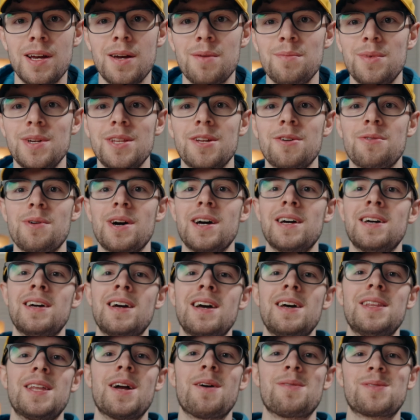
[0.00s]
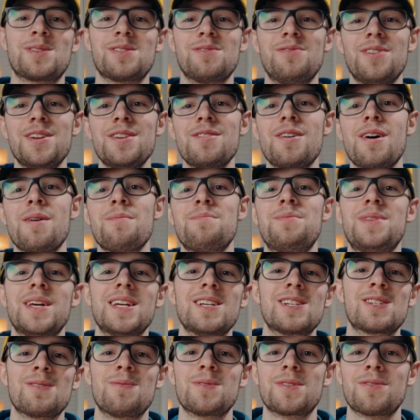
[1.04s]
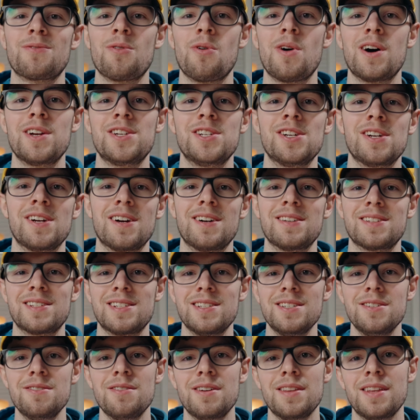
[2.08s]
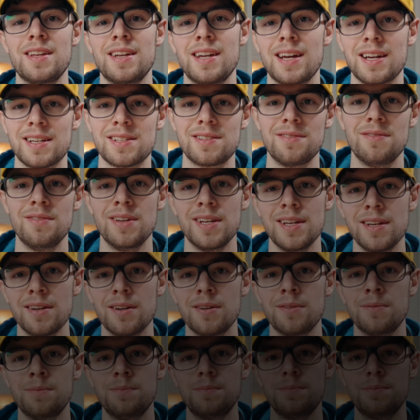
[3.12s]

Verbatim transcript: But either way, that wraps this video up. Thank you so much for watching. I'll see you in the next video.